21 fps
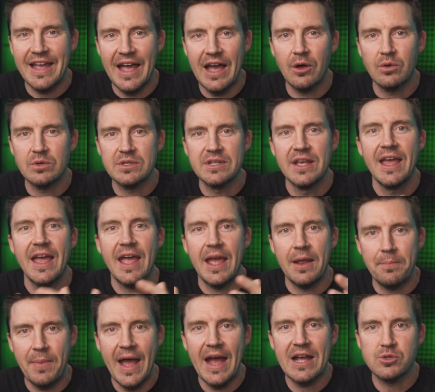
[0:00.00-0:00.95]
account
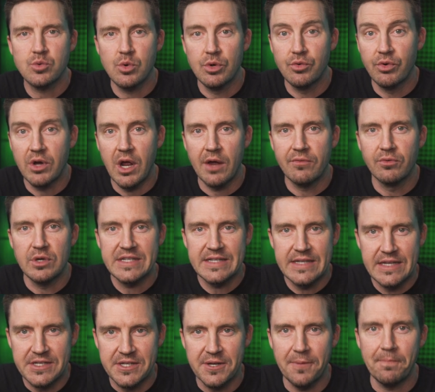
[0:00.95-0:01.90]
and password recovery
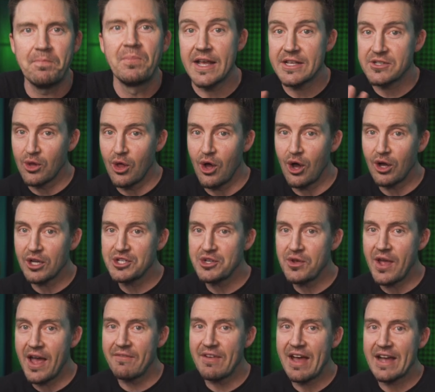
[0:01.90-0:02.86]
system. As long as
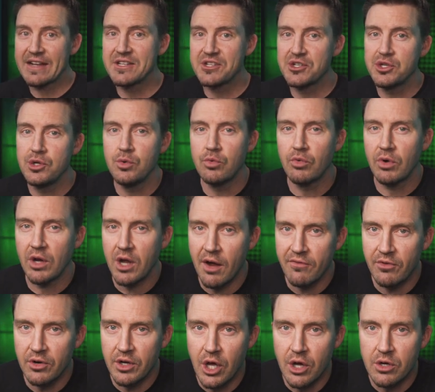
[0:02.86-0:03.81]
you have access to
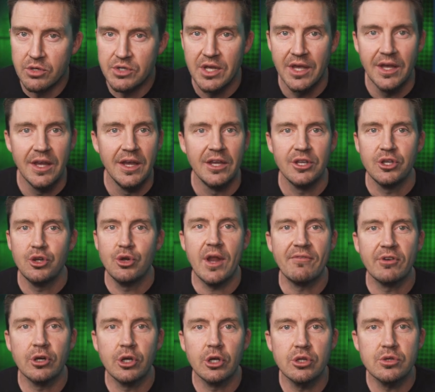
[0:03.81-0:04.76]
recovery codes, you're
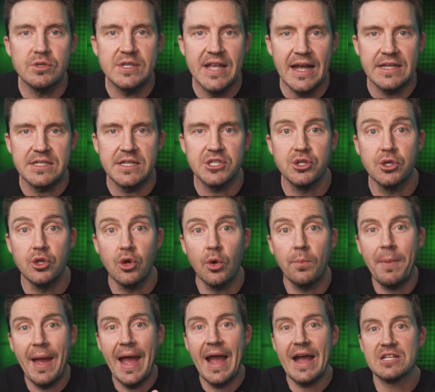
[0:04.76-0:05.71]
never going to lose access to
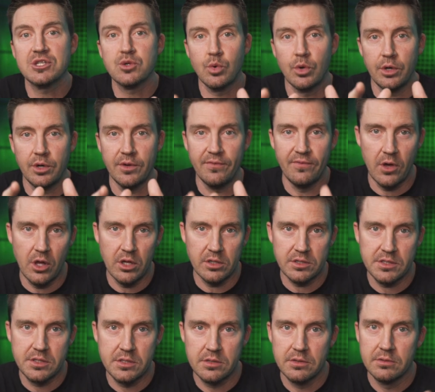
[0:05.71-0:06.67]
your password
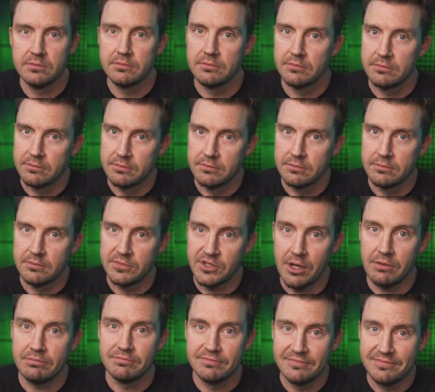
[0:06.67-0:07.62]
vaults.
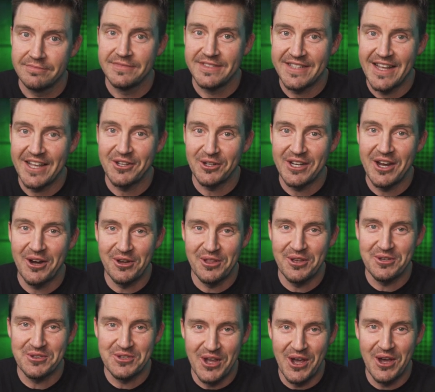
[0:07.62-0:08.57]
So take good care of
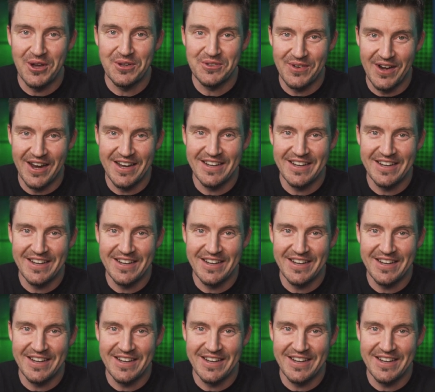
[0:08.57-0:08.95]
those codes,